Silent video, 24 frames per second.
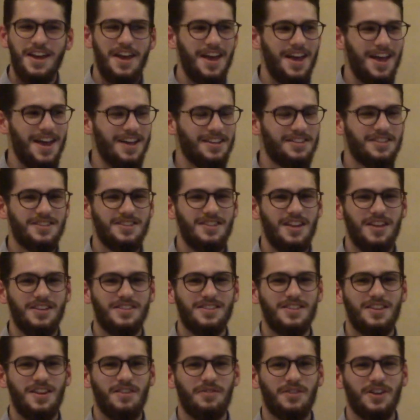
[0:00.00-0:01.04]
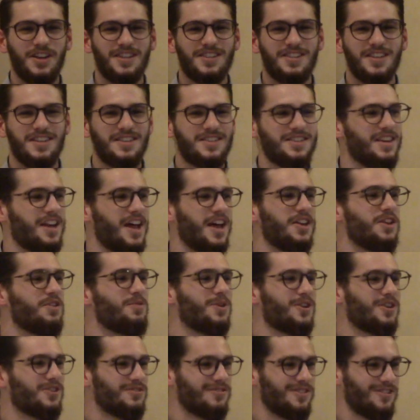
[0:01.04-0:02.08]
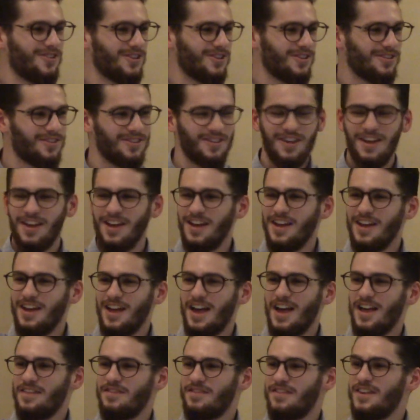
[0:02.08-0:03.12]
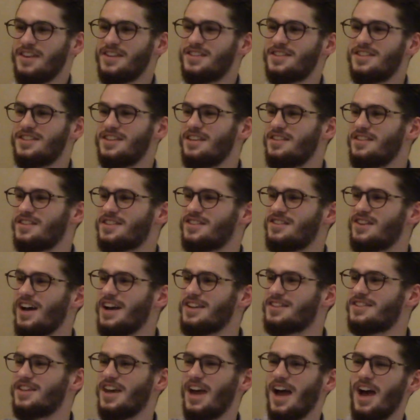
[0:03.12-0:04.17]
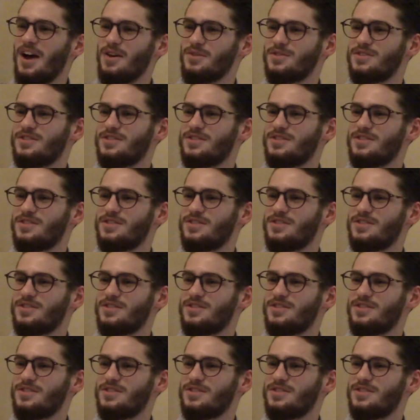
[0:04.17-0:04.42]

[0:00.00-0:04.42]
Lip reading: It's never existed anywhere on earth. and they see this nice house